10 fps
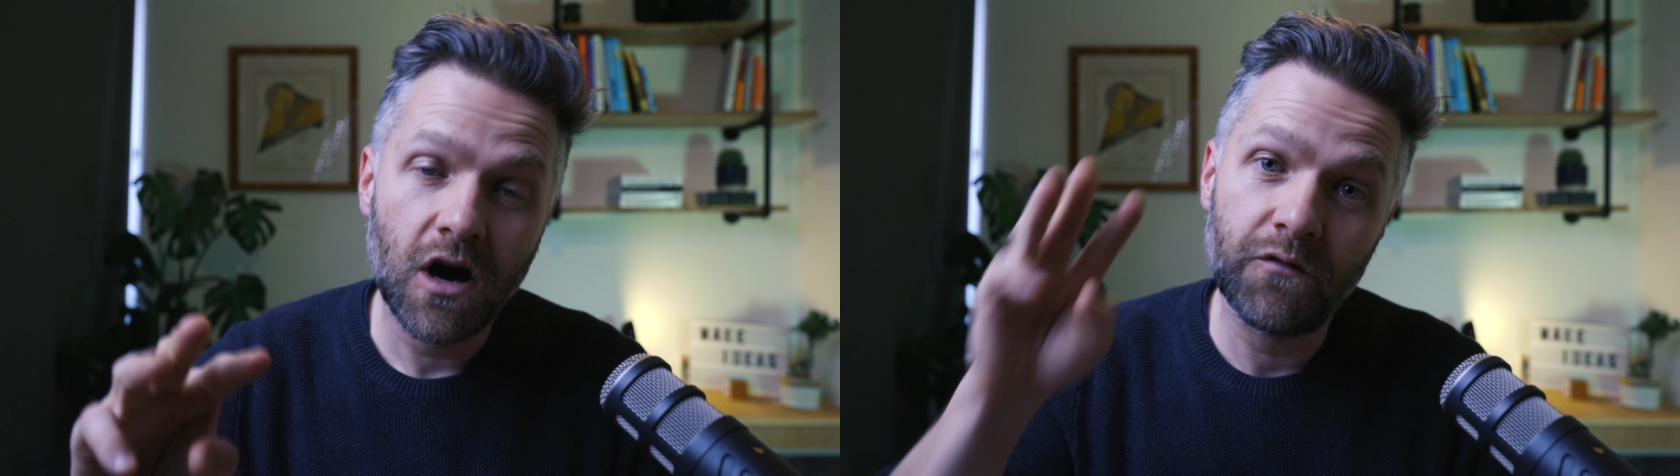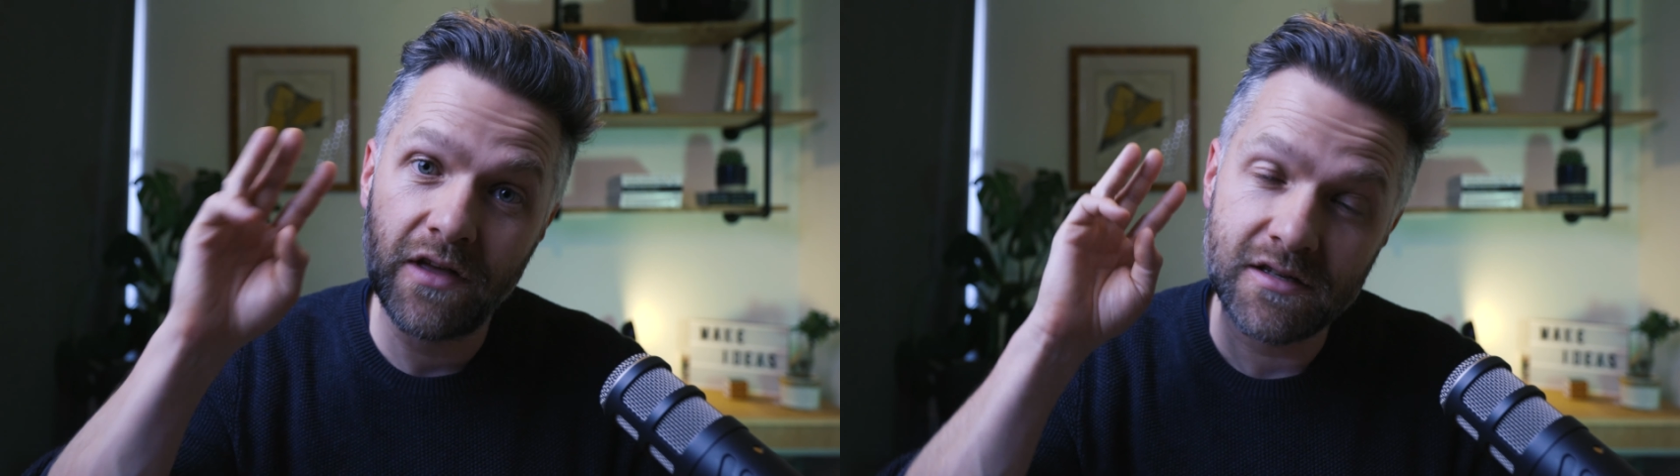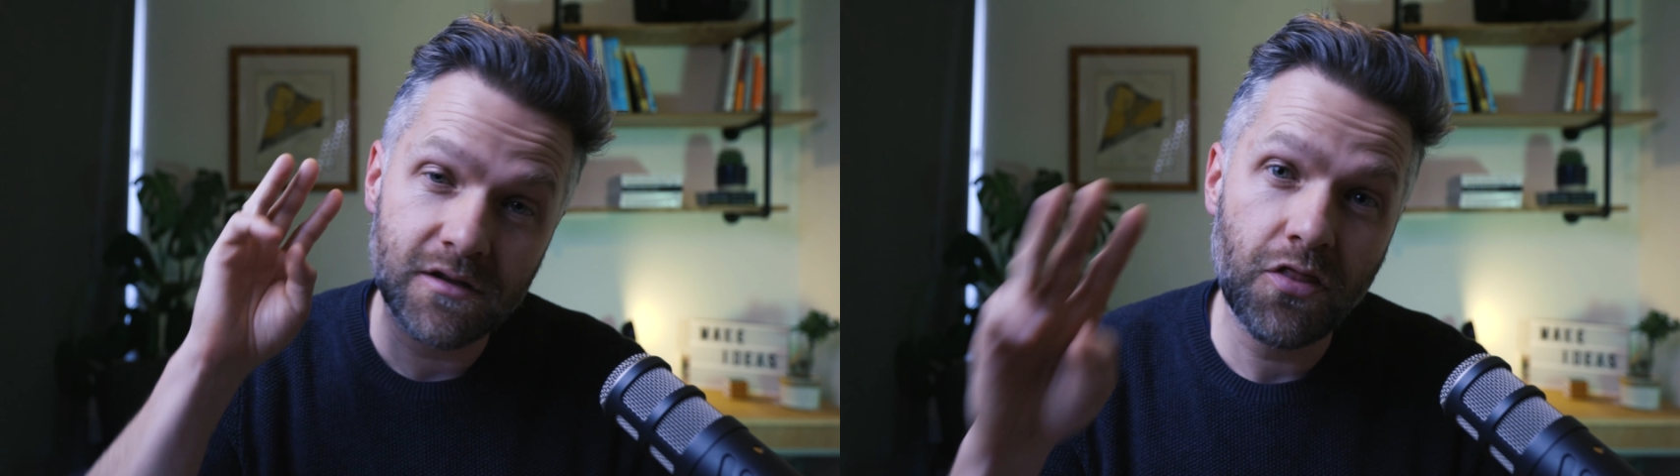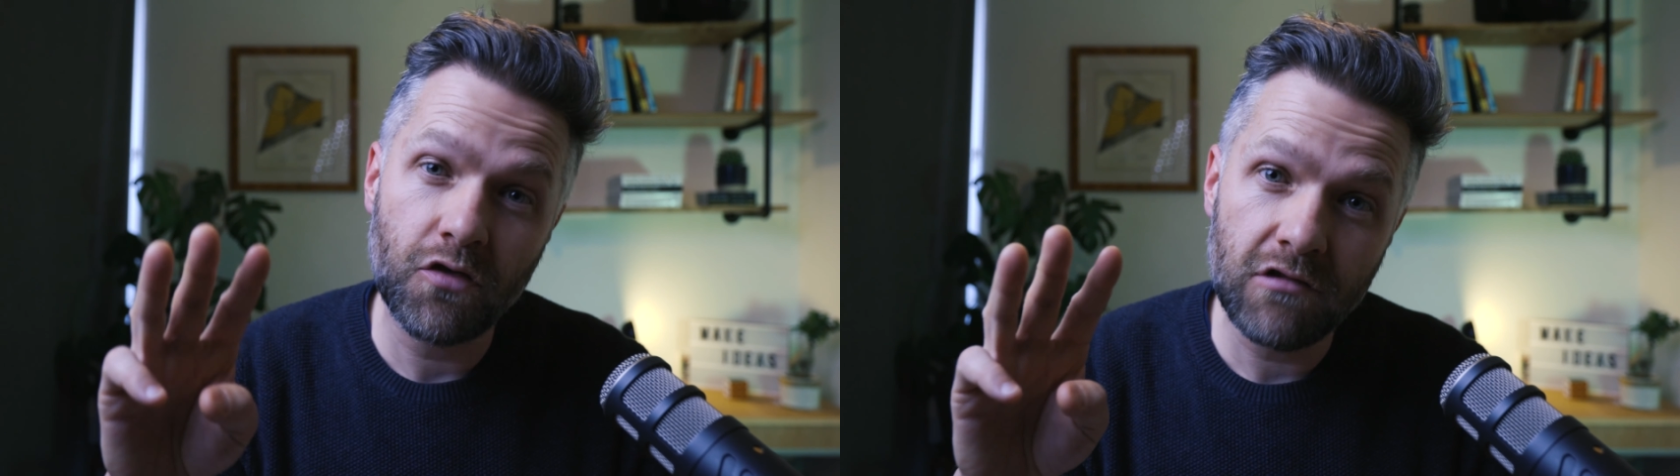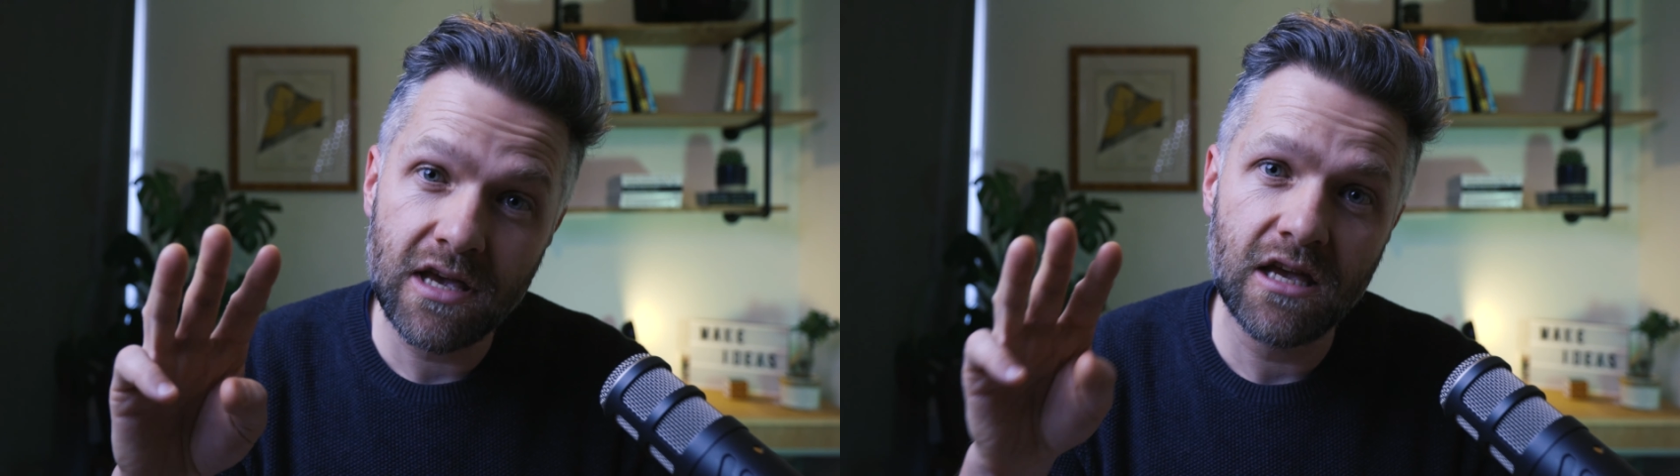of this
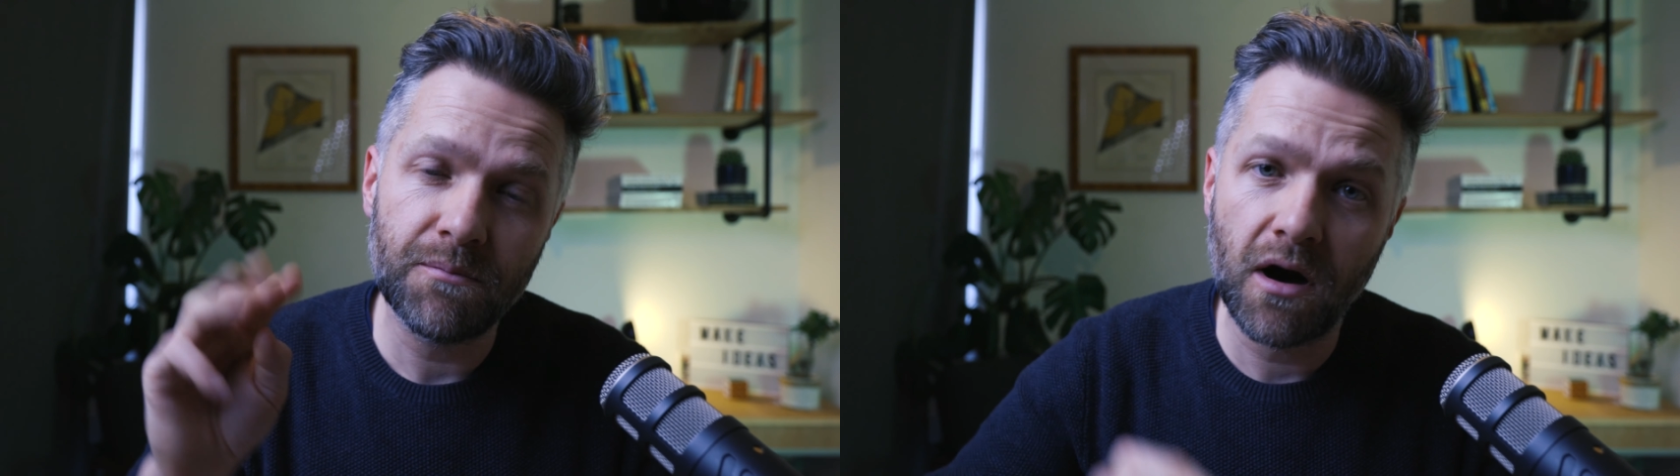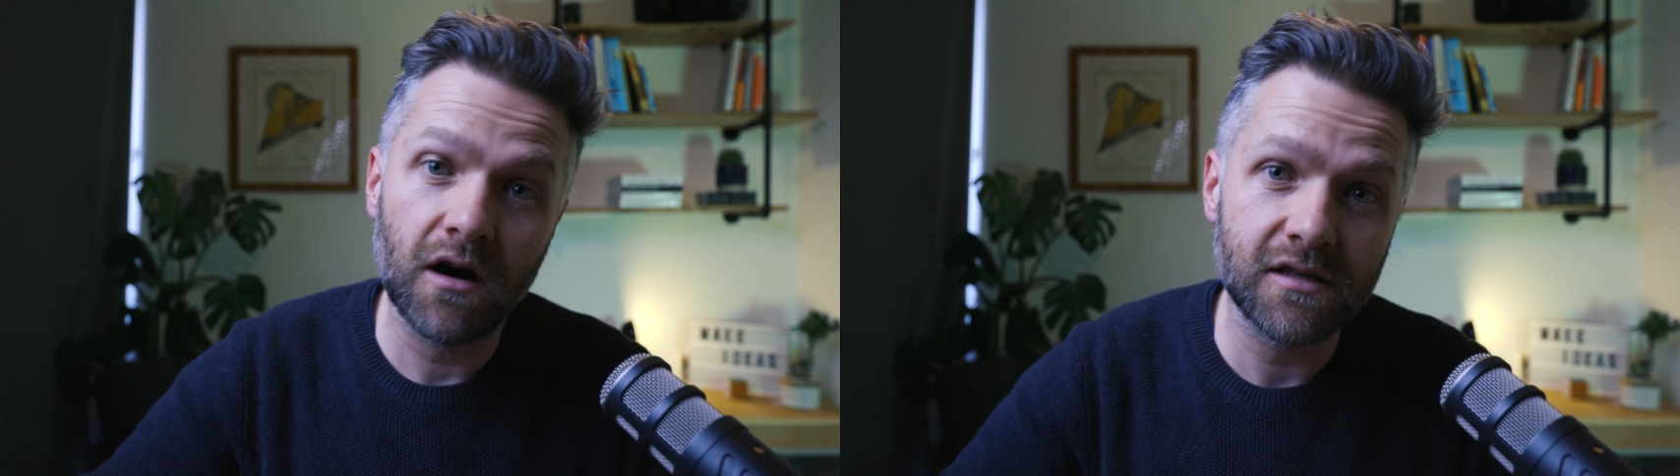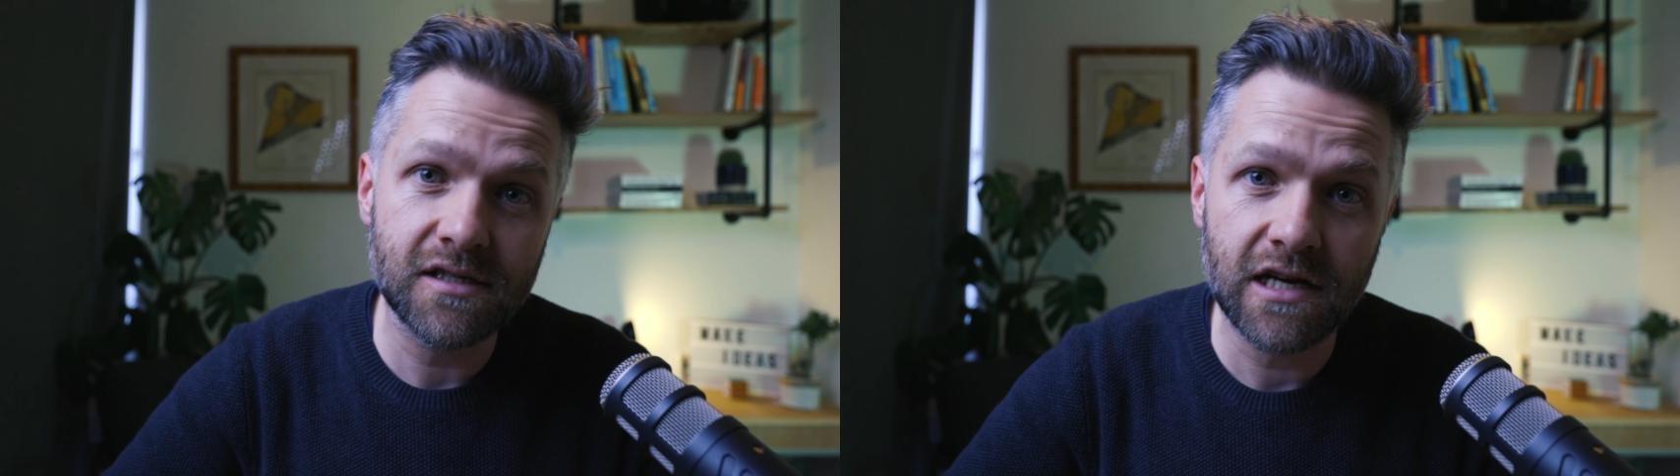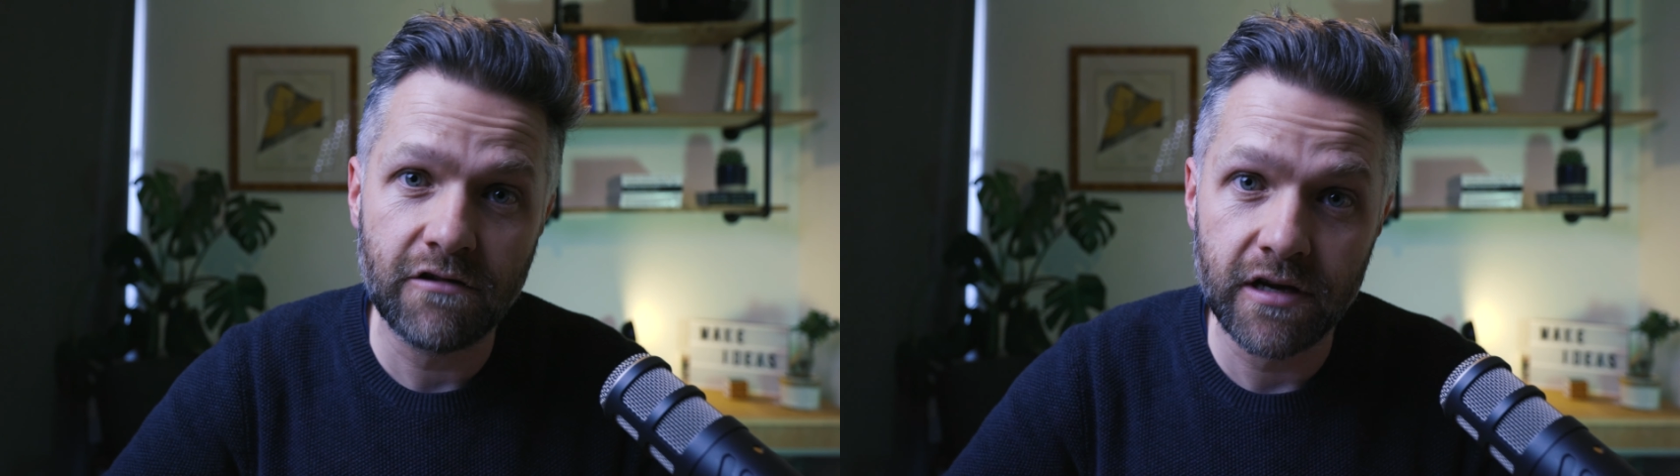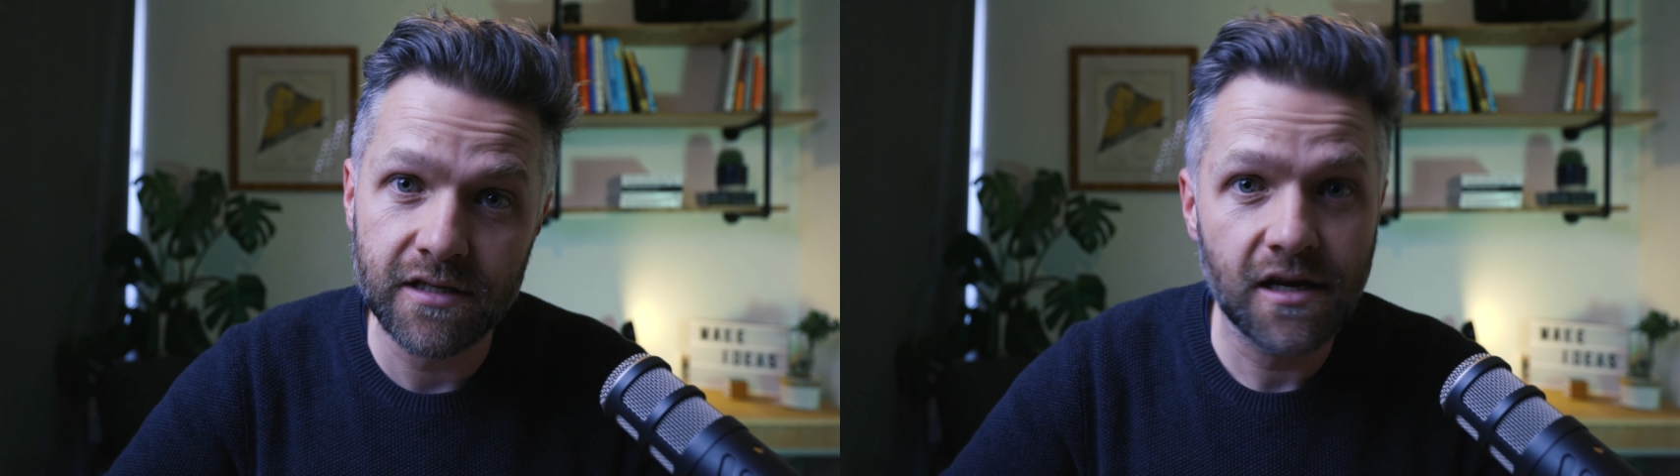3-part
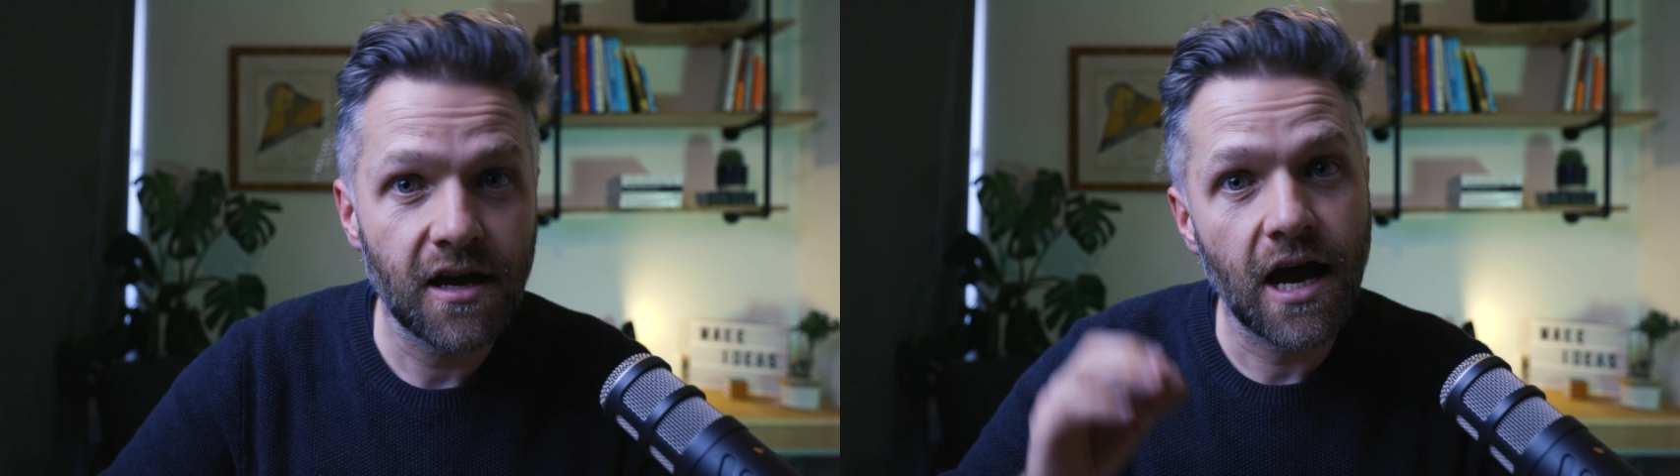series